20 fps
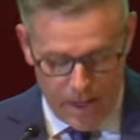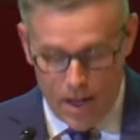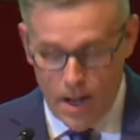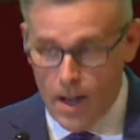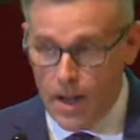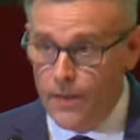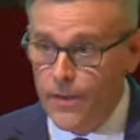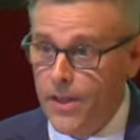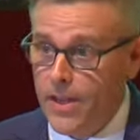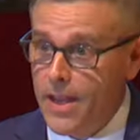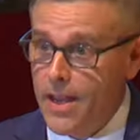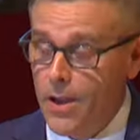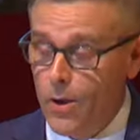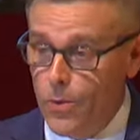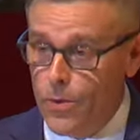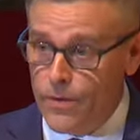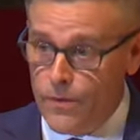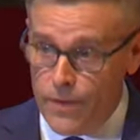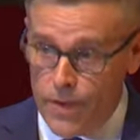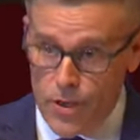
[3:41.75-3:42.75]
the
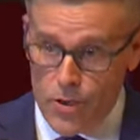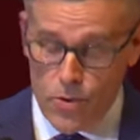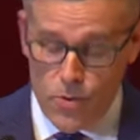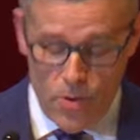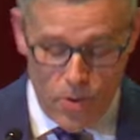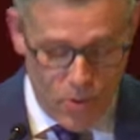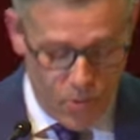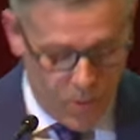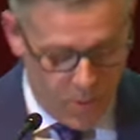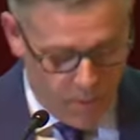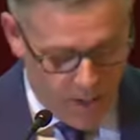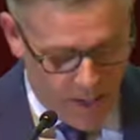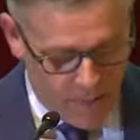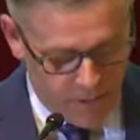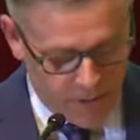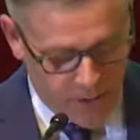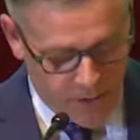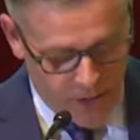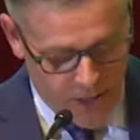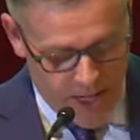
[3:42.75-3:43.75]
Yale Review, who will
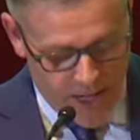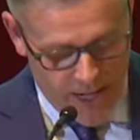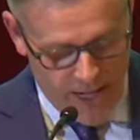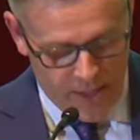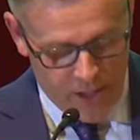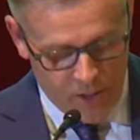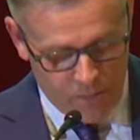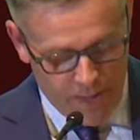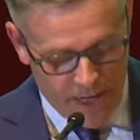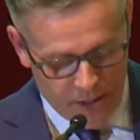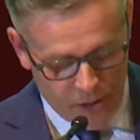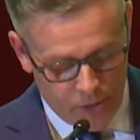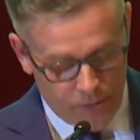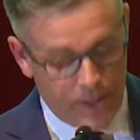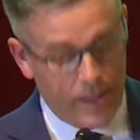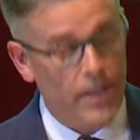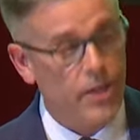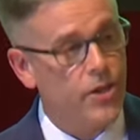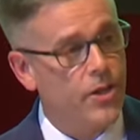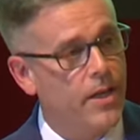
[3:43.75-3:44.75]
publish a special
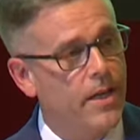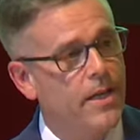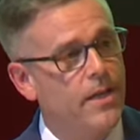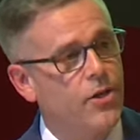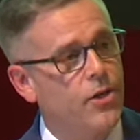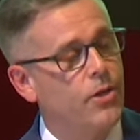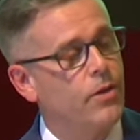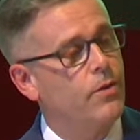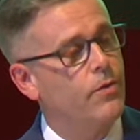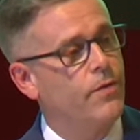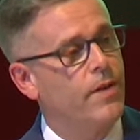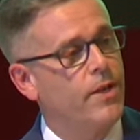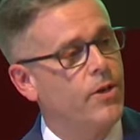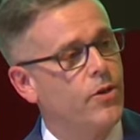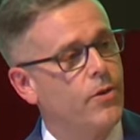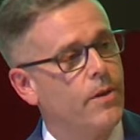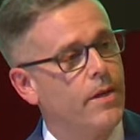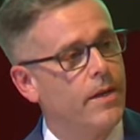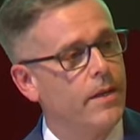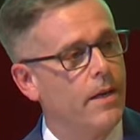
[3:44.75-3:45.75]
each issue
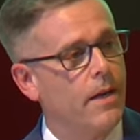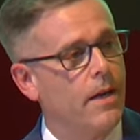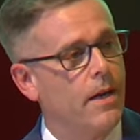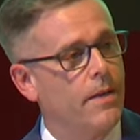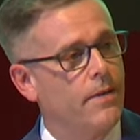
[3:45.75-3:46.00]
featuring